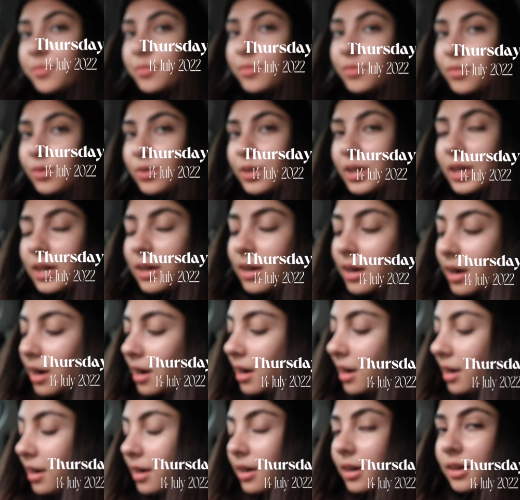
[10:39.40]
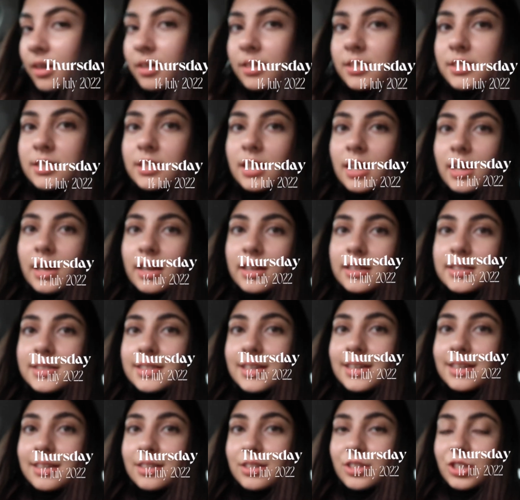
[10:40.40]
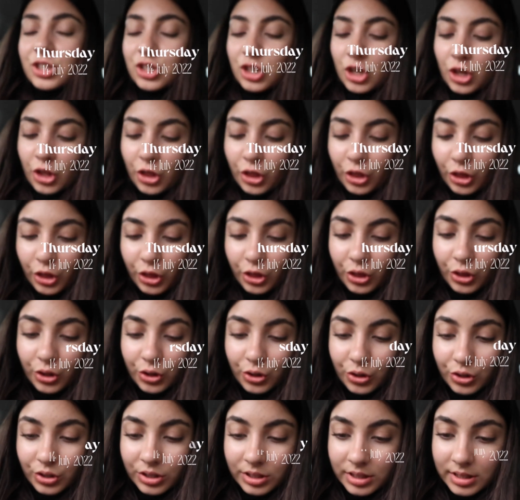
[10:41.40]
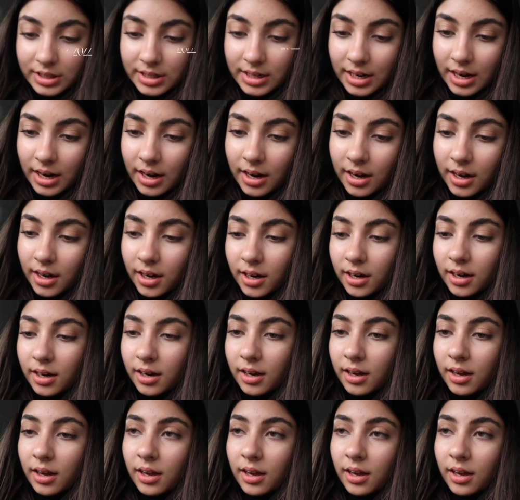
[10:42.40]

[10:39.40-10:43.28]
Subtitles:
Morning, guys. It is Thursday.